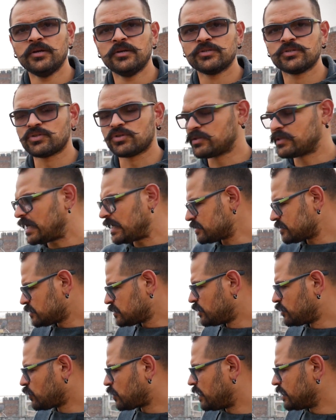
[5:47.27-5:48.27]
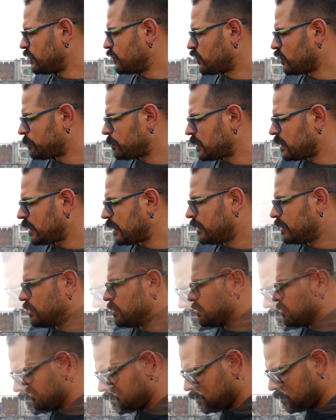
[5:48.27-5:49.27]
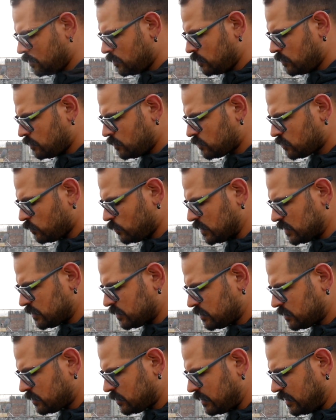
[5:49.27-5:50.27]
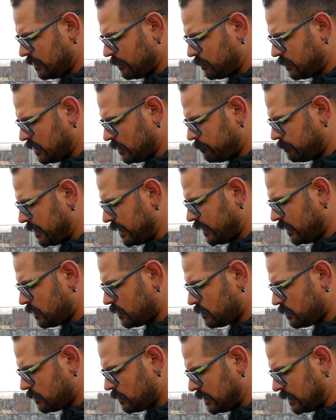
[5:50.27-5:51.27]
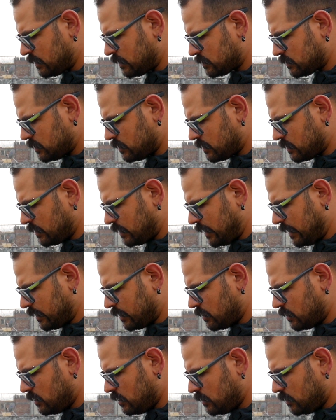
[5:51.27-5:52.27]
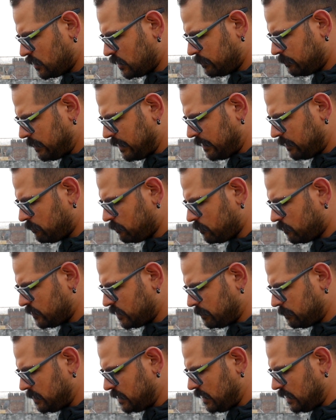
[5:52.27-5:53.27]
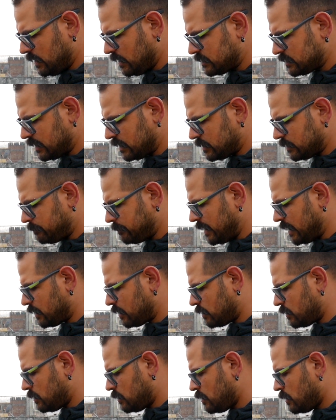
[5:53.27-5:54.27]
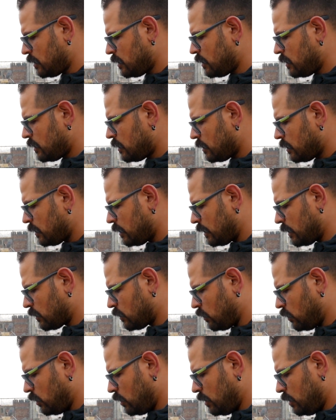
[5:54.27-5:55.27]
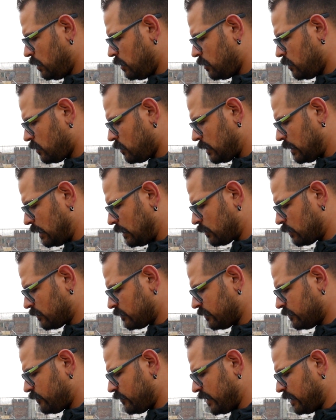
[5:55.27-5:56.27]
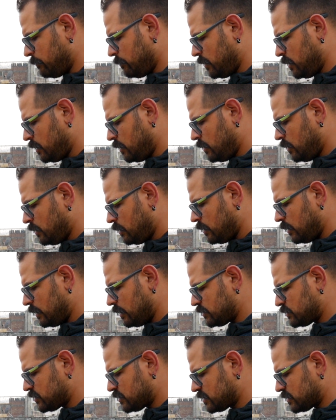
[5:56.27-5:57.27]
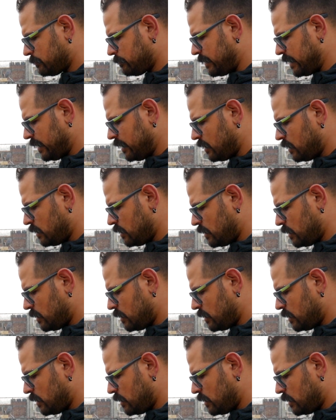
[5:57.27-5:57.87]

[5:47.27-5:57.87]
So that's the Ducati 999. So we just keep the bike at a certain angle. The buildings at the back are all out of the frame. It is just the bike.